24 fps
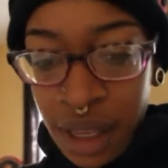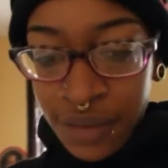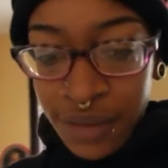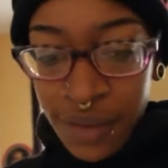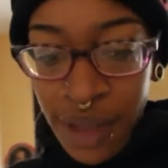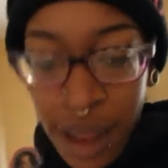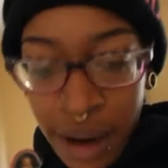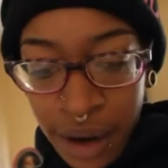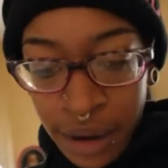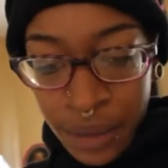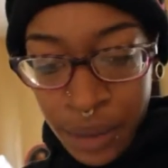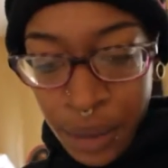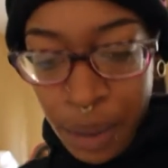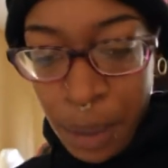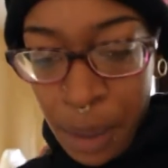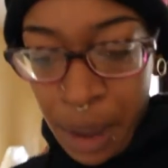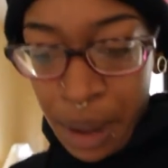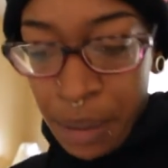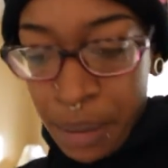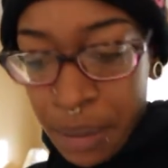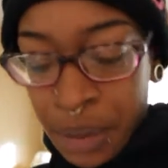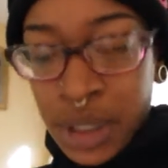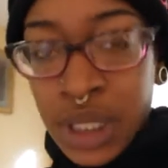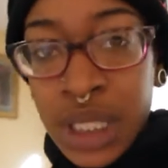If y'all don't
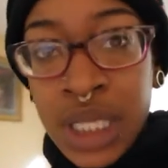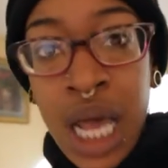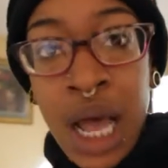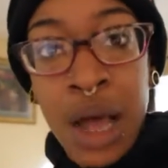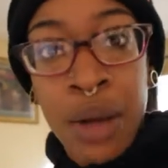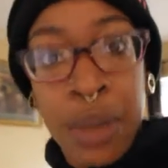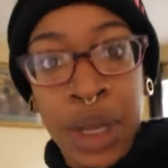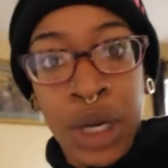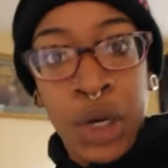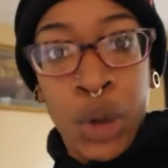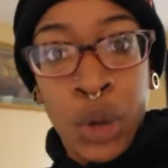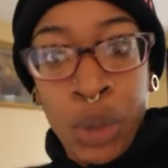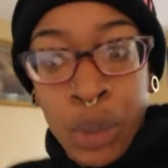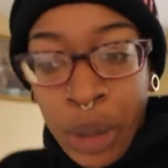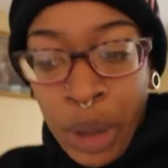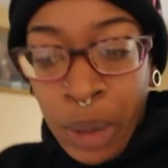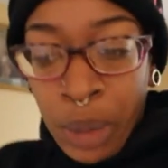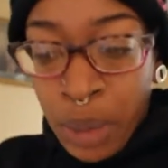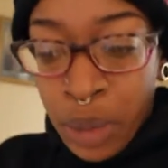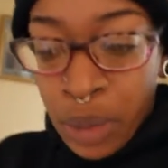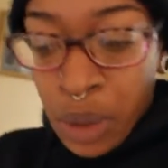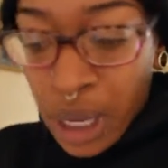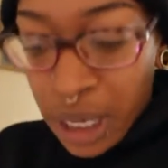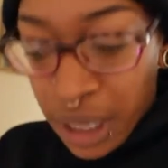remember, to all my new
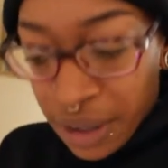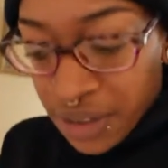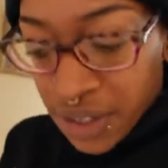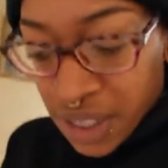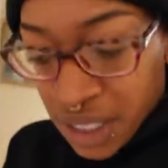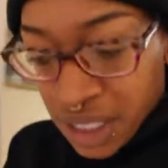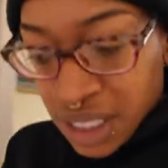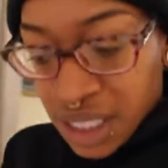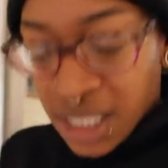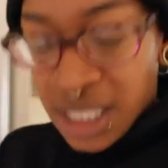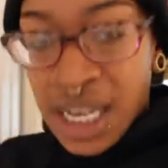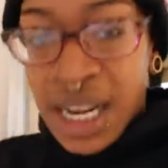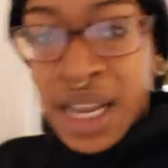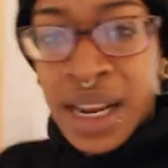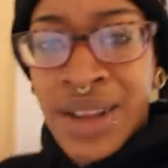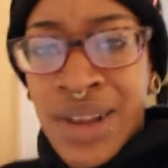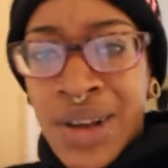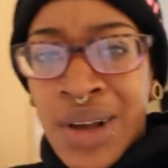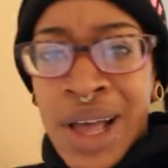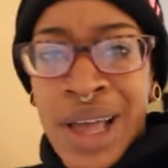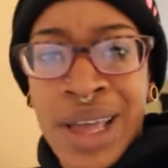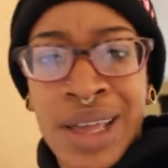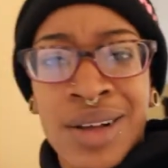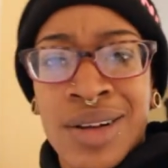people, I live in Cincinnati,
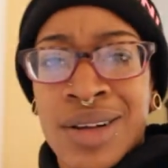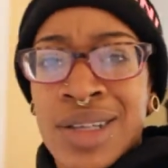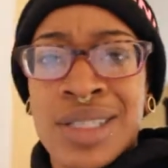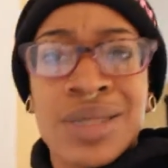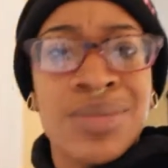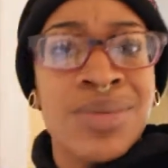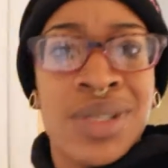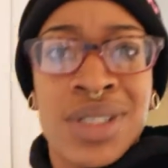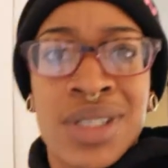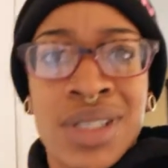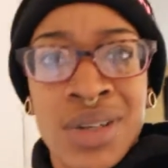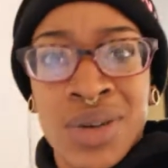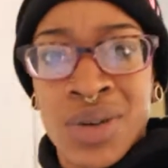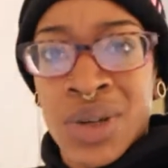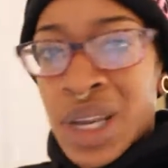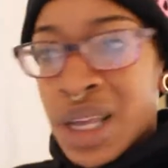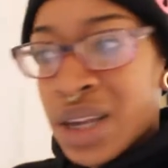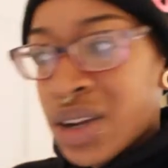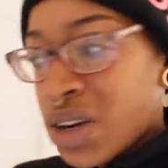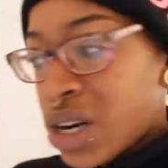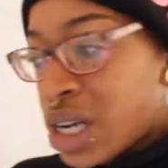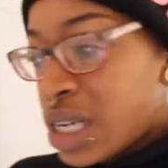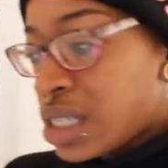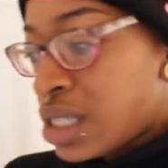Ohio. It's been snowing
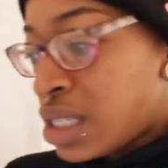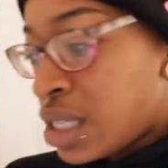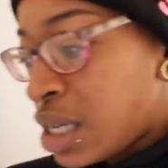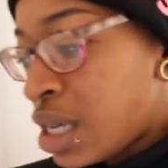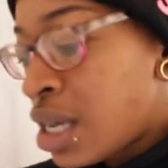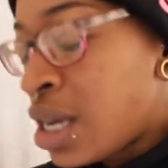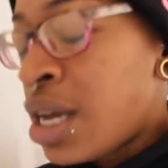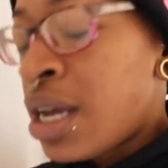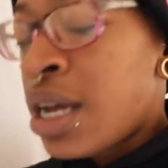like crazy.